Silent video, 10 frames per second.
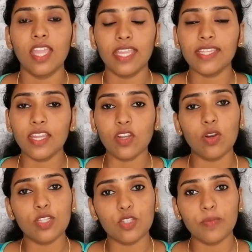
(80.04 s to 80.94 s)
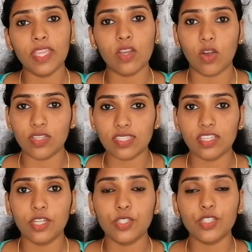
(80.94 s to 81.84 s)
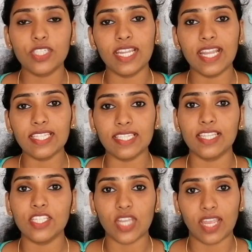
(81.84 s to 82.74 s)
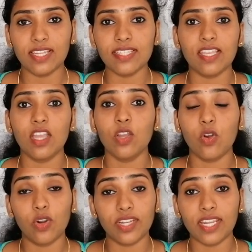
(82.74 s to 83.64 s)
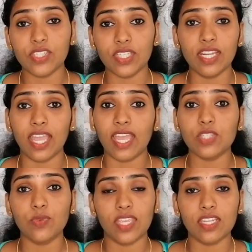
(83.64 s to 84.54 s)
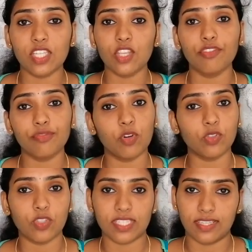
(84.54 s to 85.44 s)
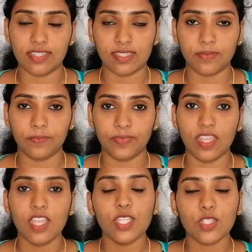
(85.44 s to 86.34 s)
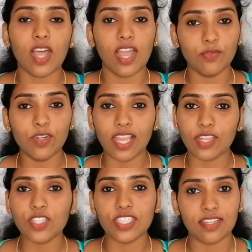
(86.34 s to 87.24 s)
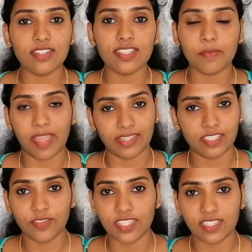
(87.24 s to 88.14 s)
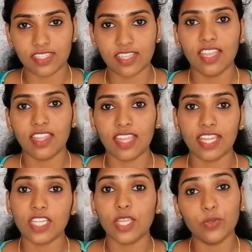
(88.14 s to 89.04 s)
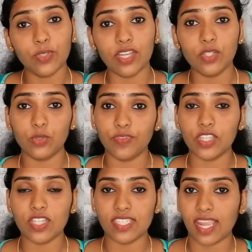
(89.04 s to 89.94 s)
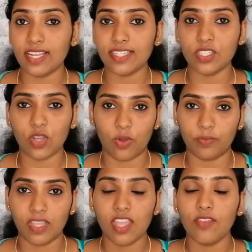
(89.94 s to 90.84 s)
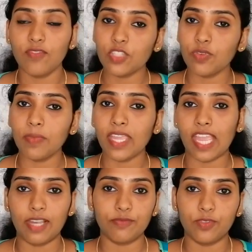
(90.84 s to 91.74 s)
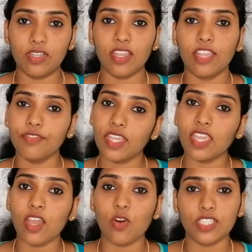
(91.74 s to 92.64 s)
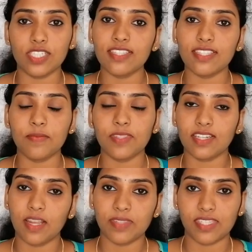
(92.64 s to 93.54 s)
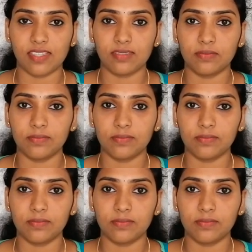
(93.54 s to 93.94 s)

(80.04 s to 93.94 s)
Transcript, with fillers: It can also be caused due to delays in the child's coordination and sequencing of motor skills. So I would like to share some activities that you can do with your child at home, which will be helpful if he or she seems clumsy.